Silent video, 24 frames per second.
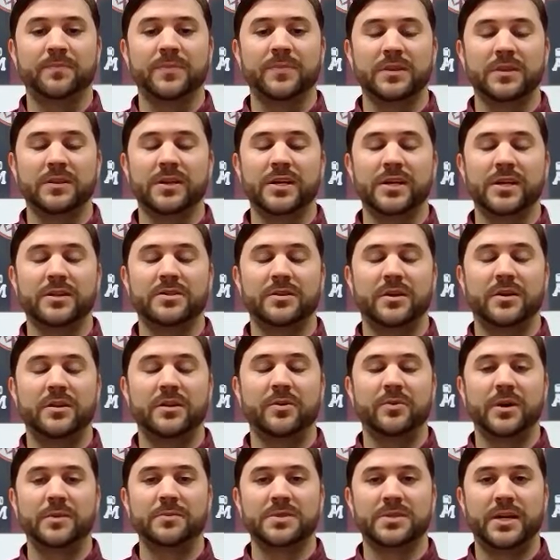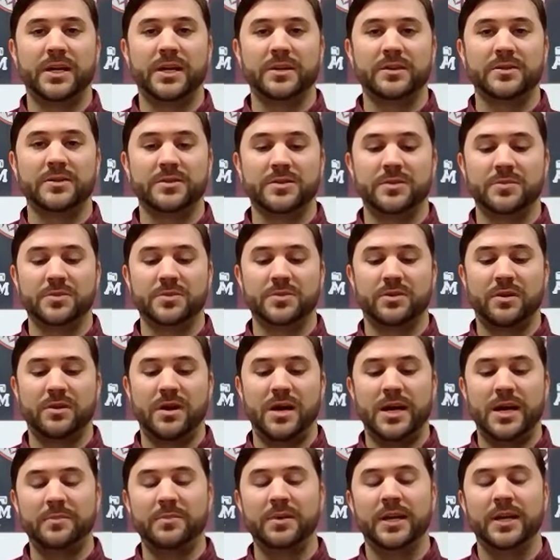links on our website to
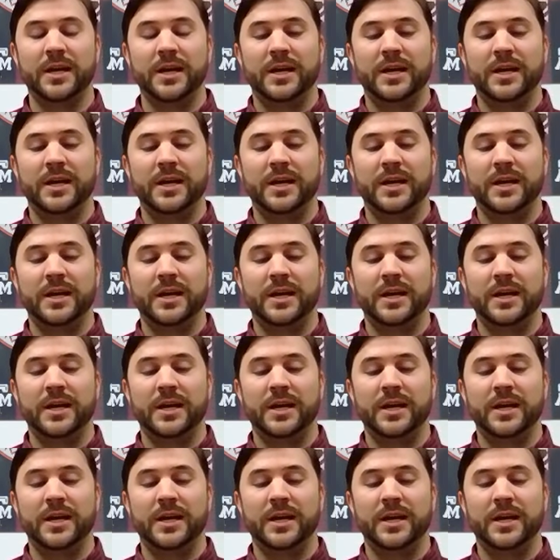subscribe.